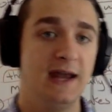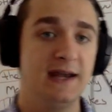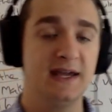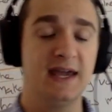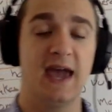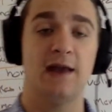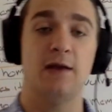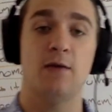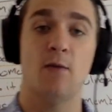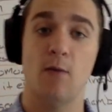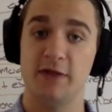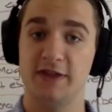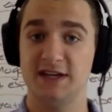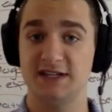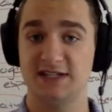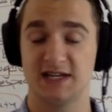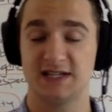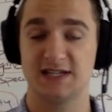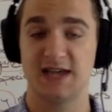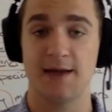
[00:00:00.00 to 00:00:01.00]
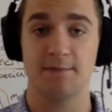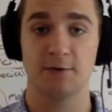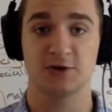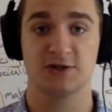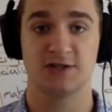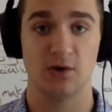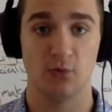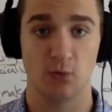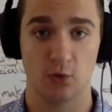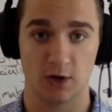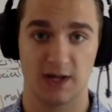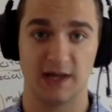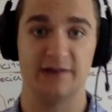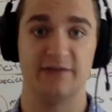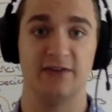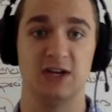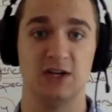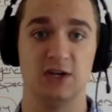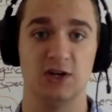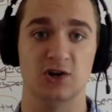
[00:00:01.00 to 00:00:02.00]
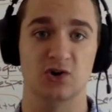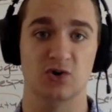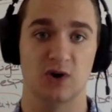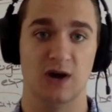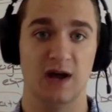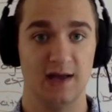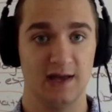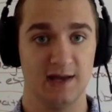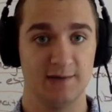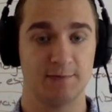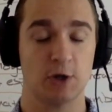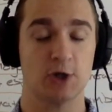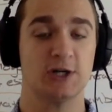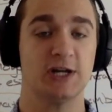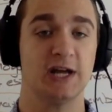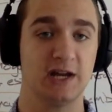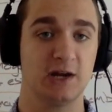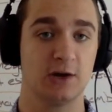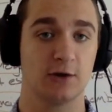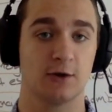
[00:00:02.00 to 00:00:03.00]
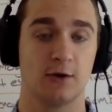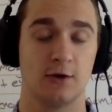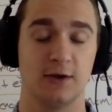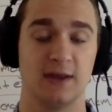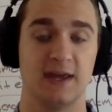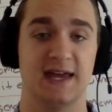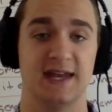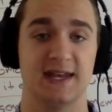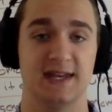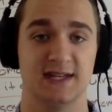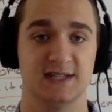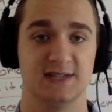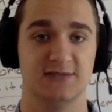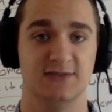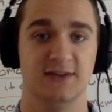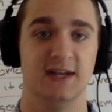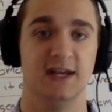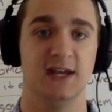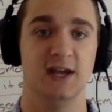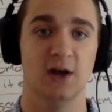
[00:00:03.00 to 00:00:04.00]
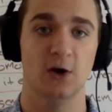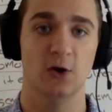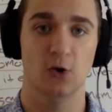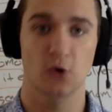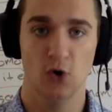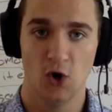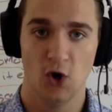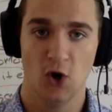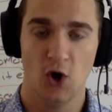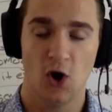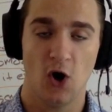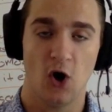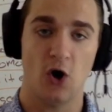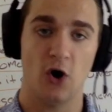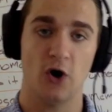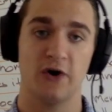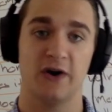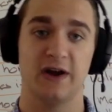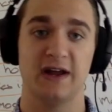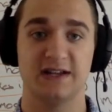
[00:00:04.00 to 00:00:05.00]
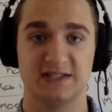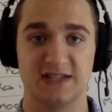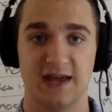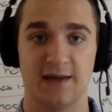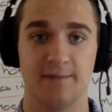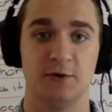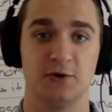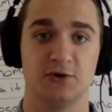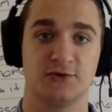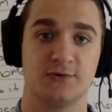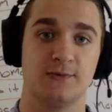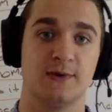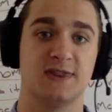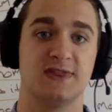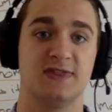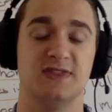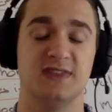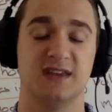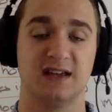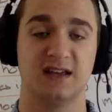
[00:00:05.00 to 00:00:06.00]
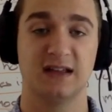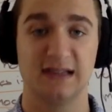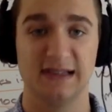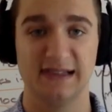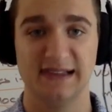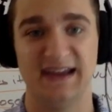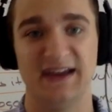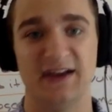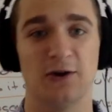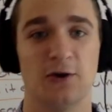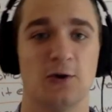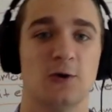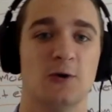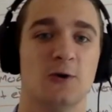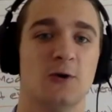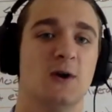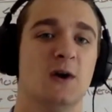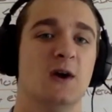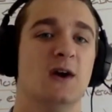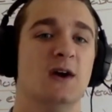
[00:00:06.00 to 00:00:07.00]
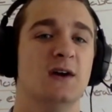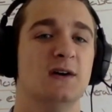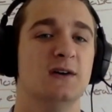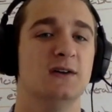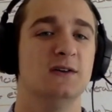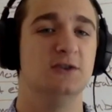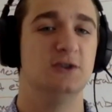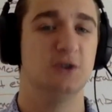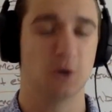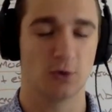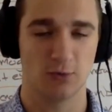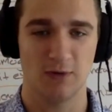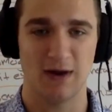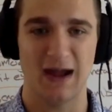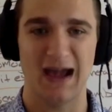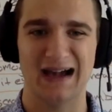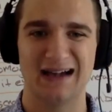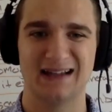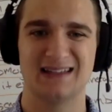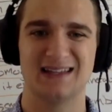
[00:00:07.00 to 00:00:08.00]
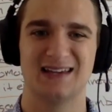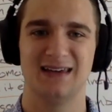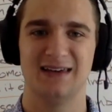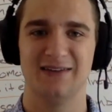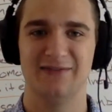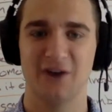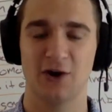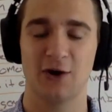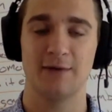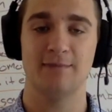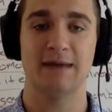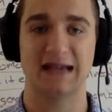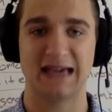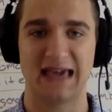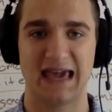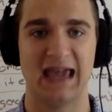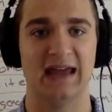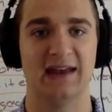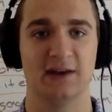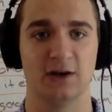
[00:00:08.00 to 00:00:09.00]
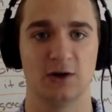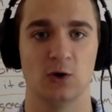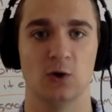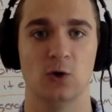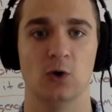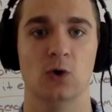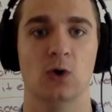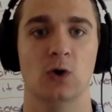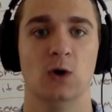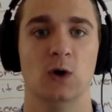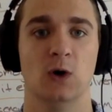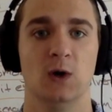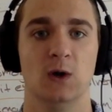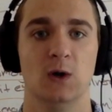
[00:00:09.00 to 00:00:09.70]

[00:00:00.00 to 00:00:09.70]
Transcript: and again, with these examples that we're giving you, particularly in this video, are examples with the clear, direct, very mechanical